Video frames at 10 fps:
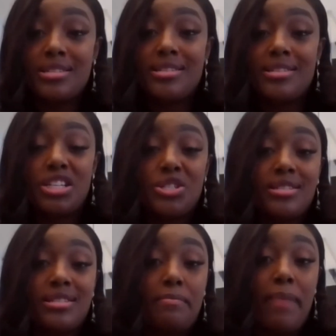
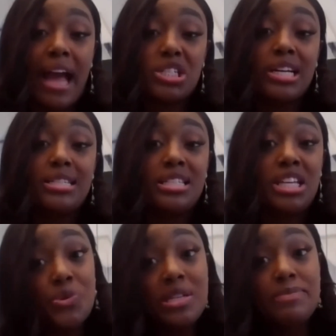decisions impact our
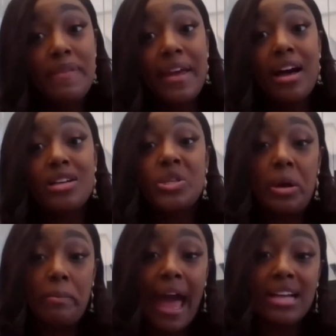constituents, but they also
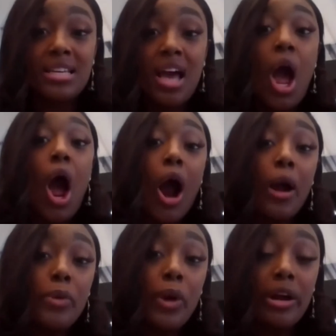impact
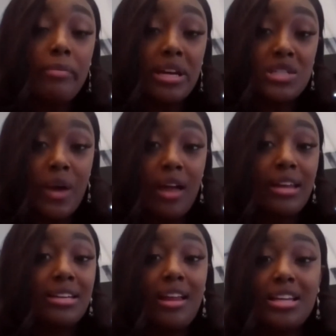our programming as well,
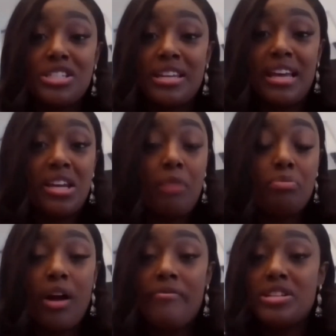acknowledging that
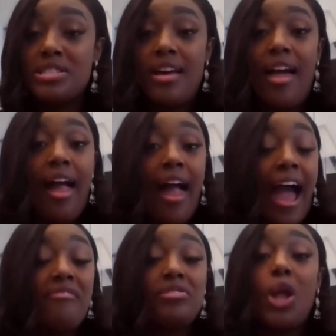nonprofits
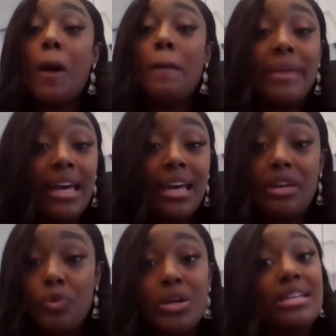have long been
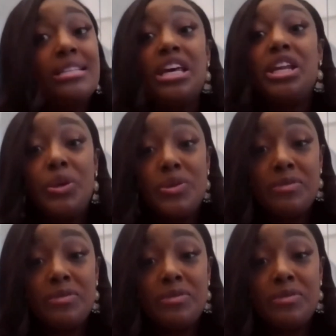and will continue to